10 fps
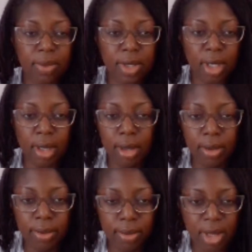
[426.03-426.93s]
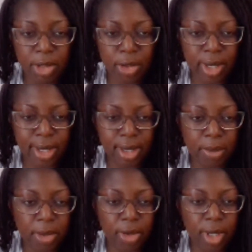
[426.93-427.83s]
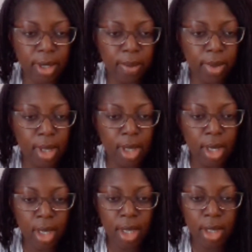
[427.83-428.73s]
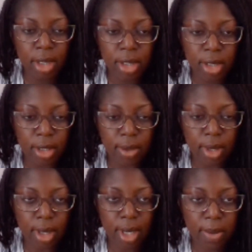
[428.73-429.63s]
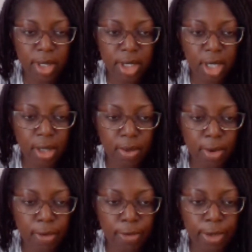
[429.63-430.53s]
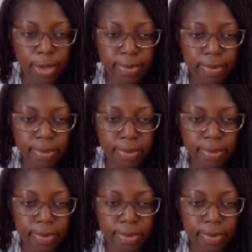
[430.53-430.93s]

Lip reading: I would say. I'm sure it has like some other name. So let me take you over.